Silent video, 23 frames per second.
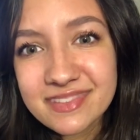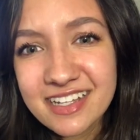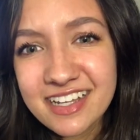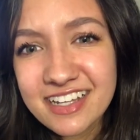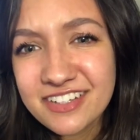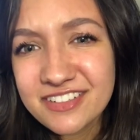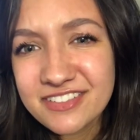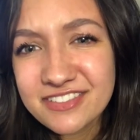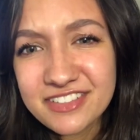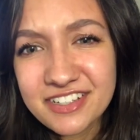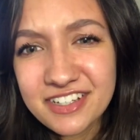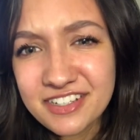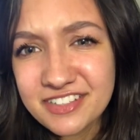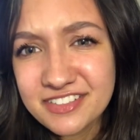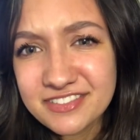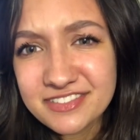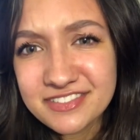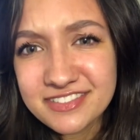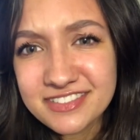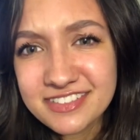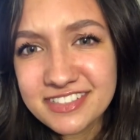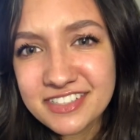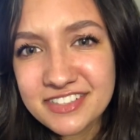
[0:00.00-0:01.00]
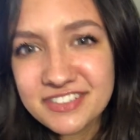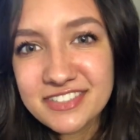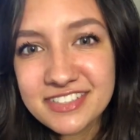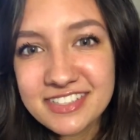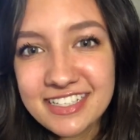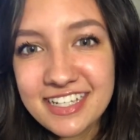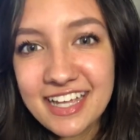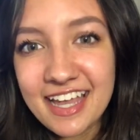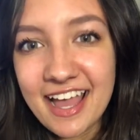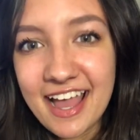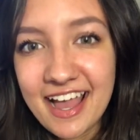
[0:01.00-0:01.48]
I don't know. I don't
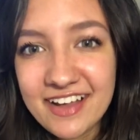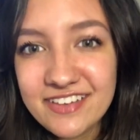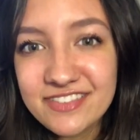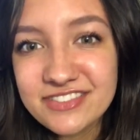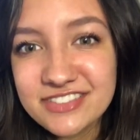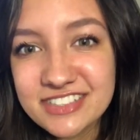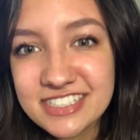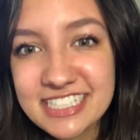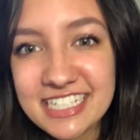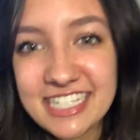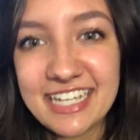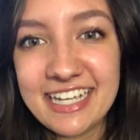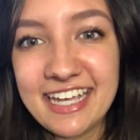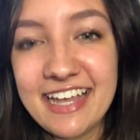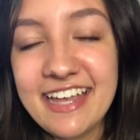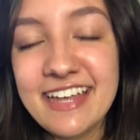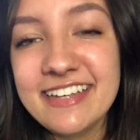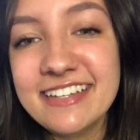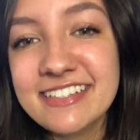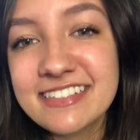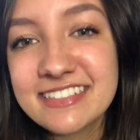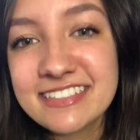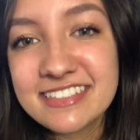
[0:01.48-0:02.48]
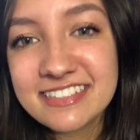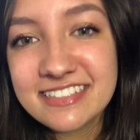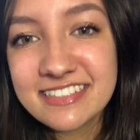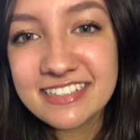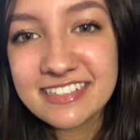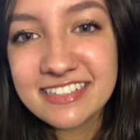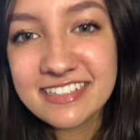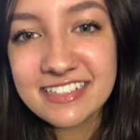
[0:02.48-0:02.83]
really have one, I guess.